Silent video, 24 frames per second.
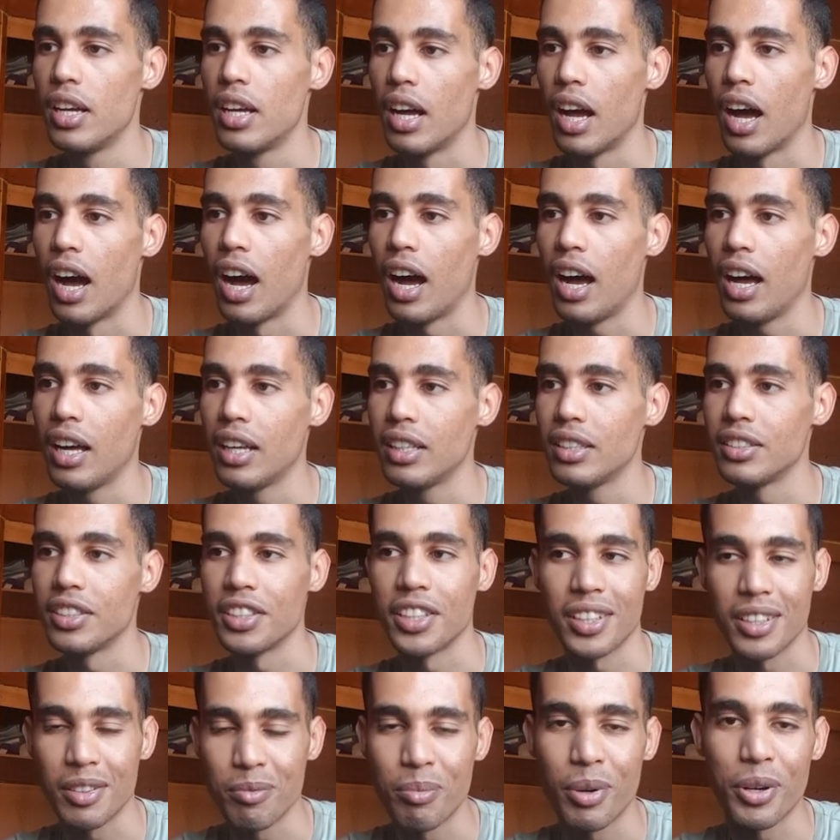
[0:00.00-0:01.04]
And
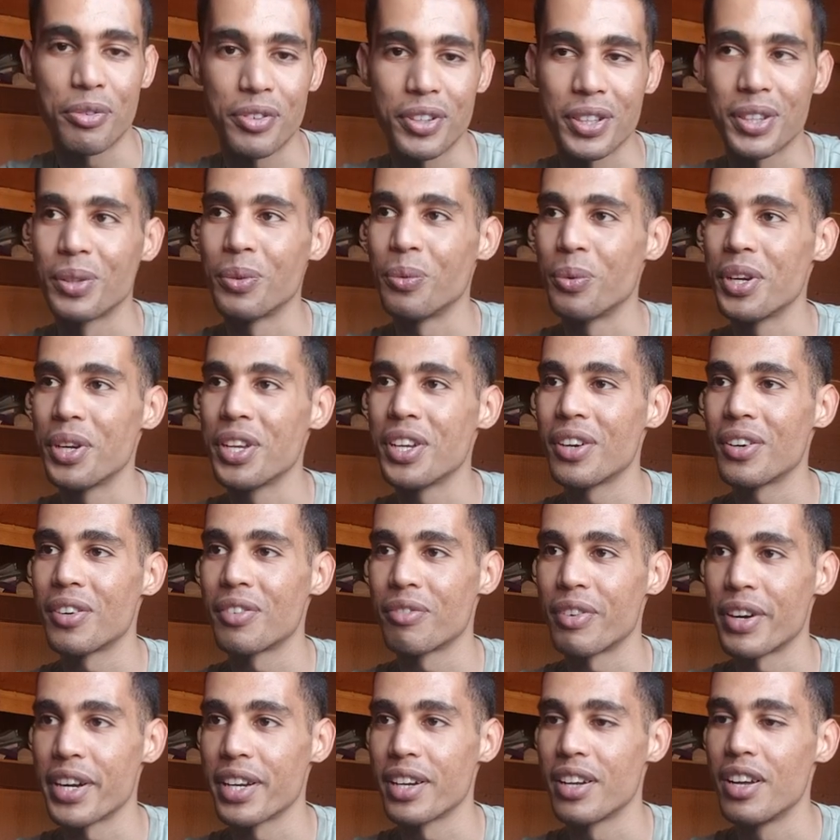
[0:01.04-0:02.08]
yeah, perfect. We are
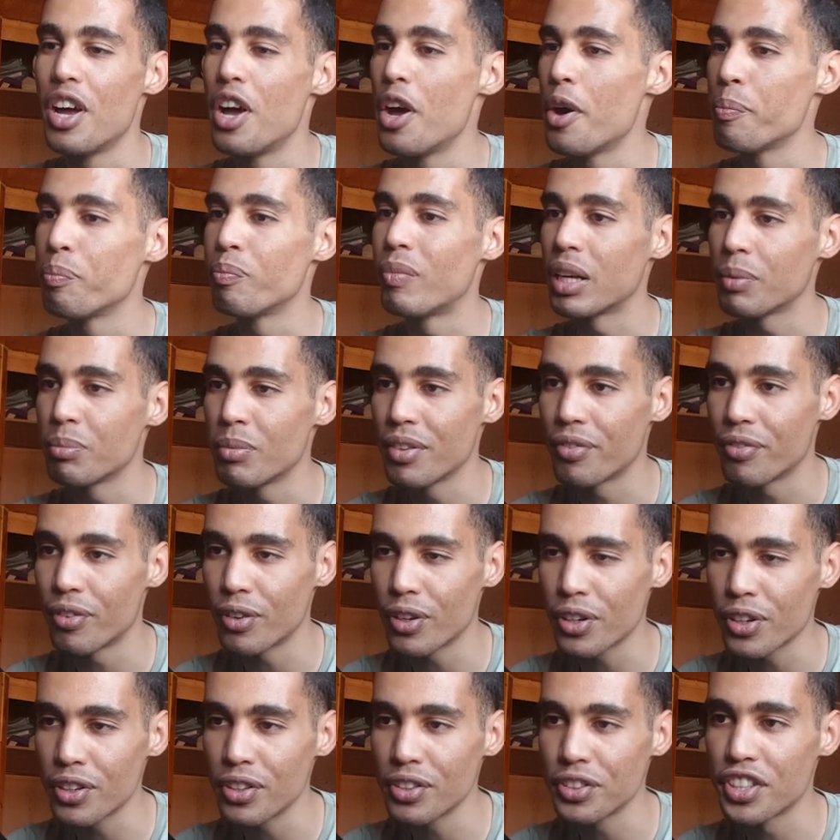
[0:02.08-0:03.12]
fine. But before
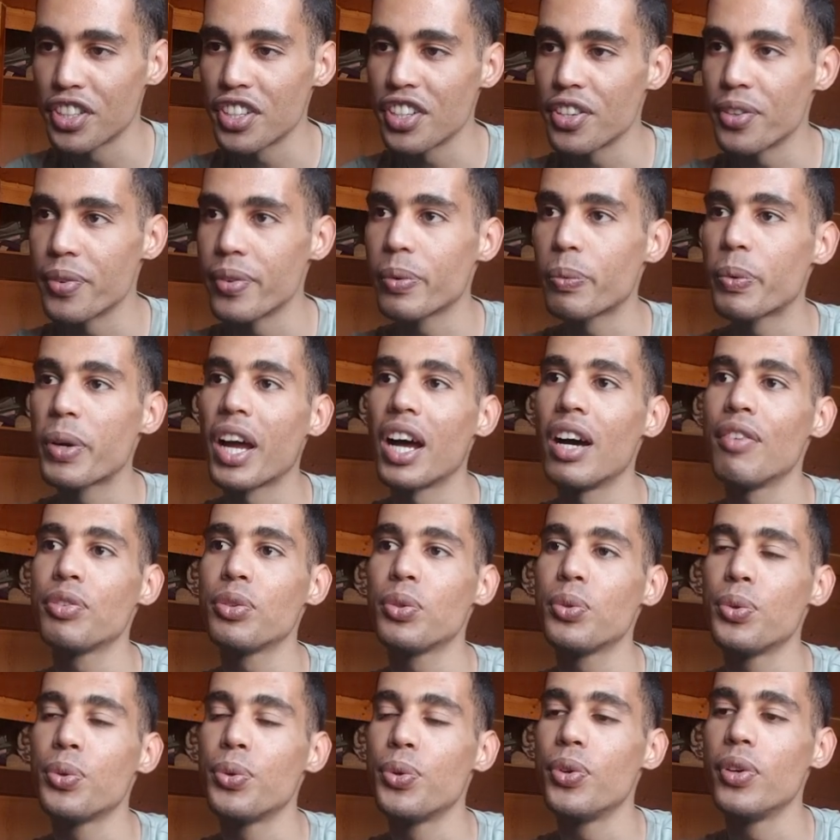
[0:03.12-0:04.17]
continuing, we have
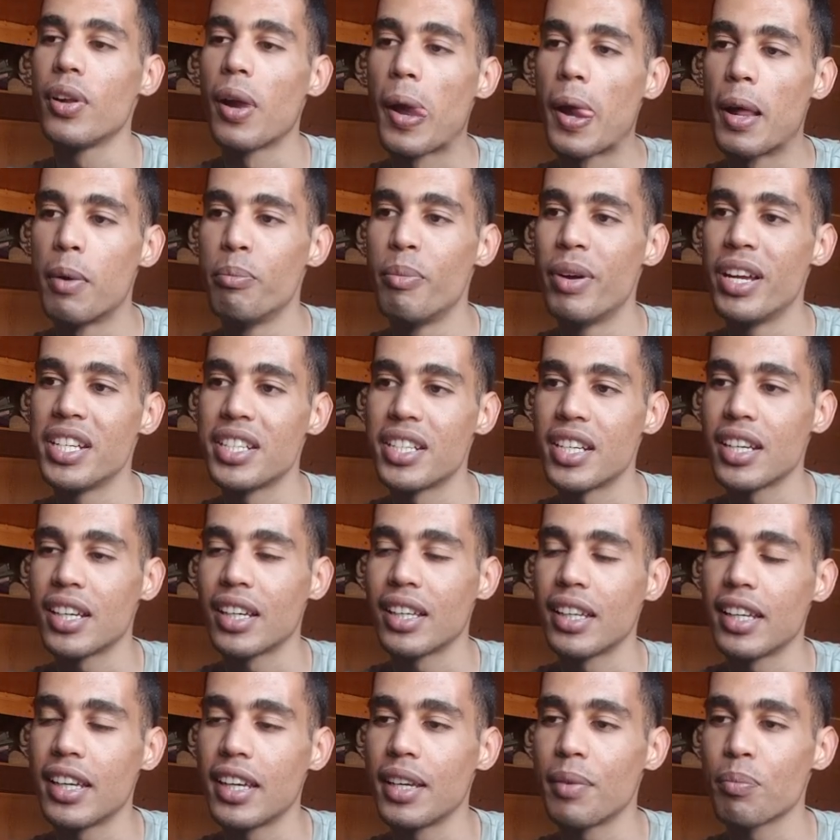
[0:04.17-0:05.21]
to
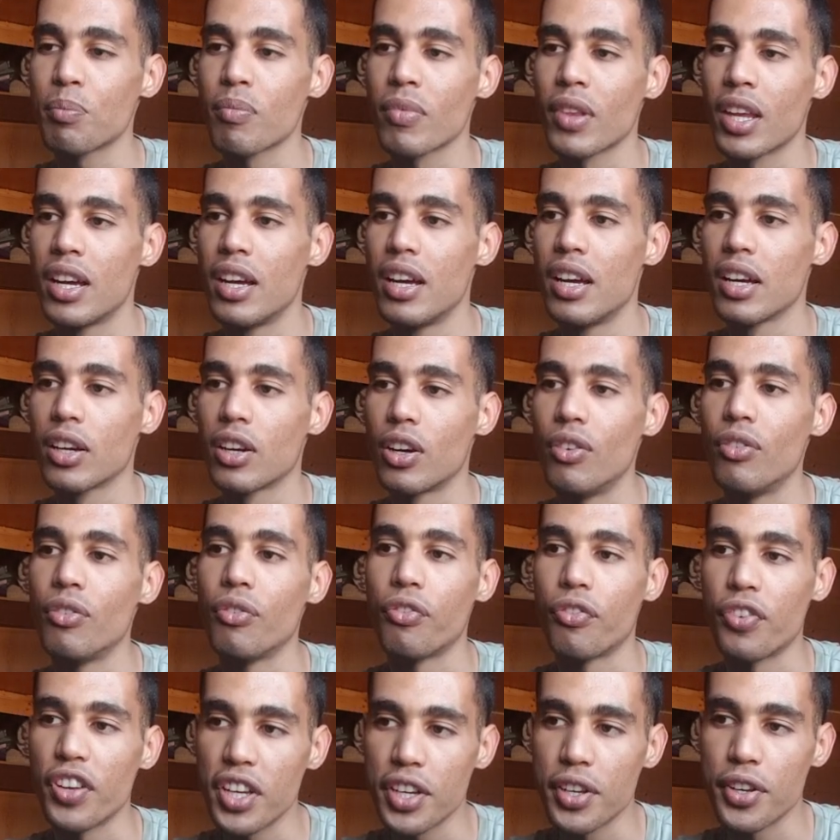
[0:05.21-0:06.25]
basically
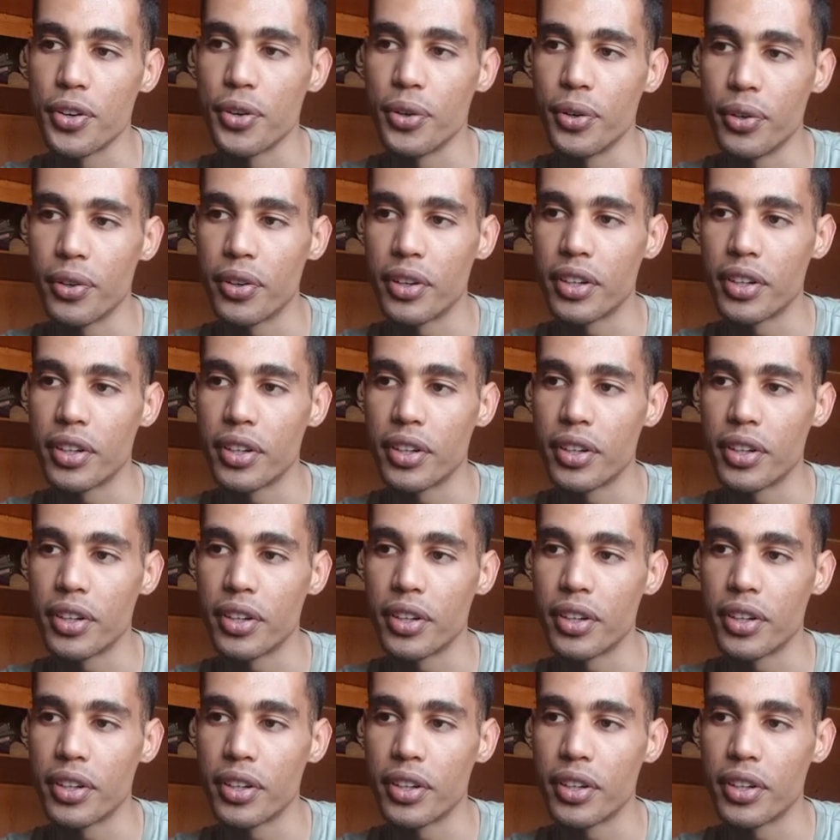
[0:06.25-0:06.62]
configure